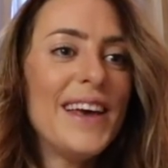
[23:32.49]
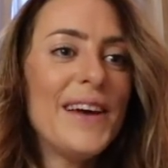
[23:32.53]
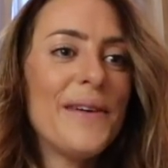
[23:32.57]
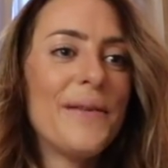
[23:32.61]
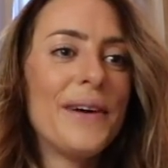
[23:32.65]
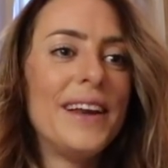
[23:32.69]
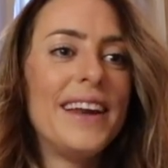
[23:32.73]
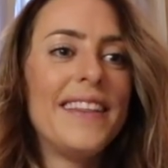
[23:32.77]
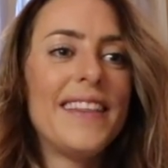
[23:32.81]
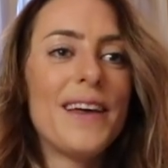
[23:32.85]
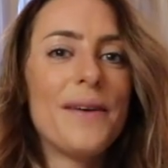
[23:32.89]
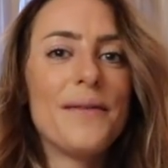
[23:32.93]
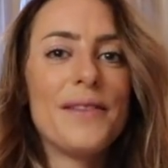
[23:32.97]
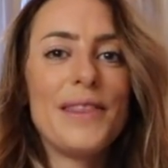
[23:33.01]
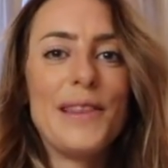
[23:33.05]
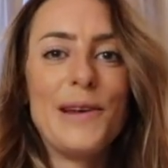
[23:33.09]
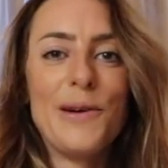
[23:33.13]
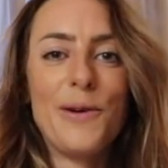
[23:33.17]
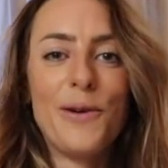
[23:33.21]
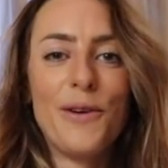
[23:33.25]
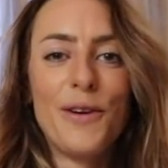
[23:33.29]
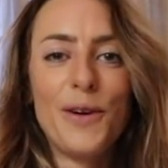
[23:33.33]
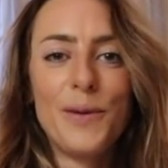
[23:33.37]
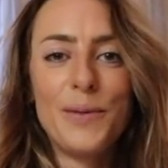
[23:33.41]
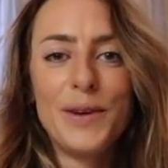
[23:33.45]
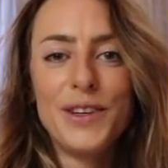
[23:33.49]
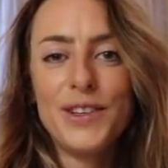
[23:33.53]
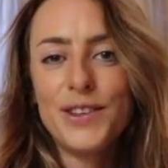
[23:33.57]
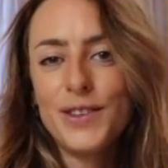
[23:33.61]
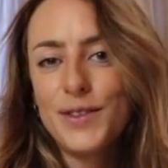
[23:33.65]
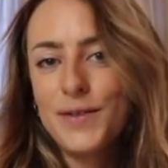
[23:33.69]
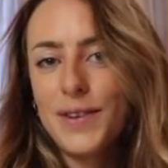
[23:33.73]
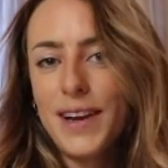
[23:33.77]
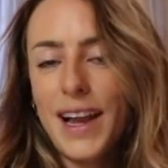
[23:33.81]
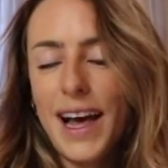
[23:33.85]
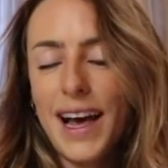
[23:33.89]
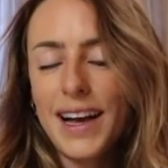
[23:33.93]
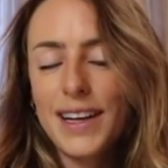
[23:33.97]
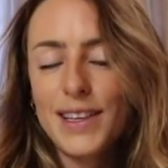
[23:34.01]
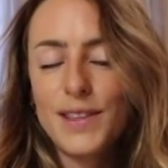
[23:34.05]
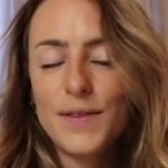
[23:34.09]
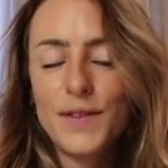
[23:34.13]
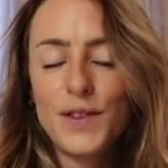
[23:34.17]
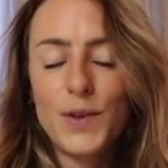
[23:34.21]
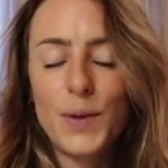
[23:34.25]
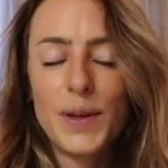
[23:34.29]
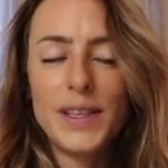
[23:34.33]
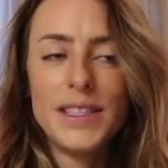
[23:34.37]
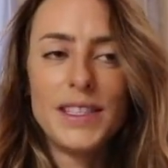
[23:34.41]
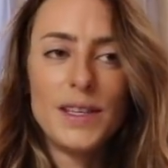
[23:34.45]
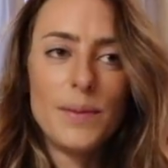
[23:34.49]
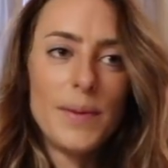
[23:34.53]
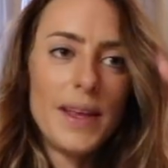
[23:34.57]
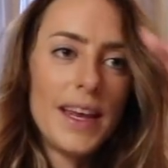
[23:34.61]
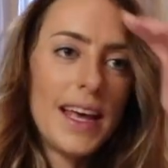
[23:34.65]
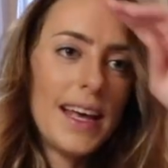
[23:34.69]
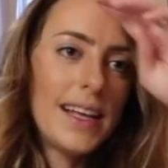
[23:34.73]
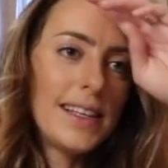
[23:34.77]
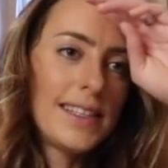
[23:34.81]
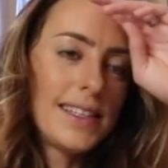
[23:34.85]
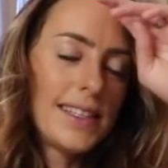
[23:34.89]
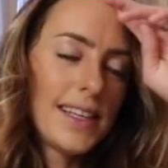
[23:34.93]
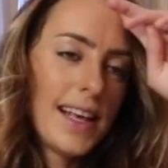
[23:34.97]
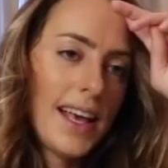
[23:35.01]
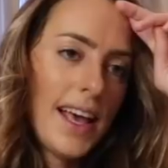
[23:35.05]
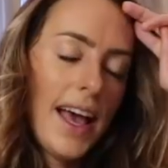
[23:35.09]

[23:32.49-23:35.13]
Went in there with Laura and we just relaxed for 20 minutes.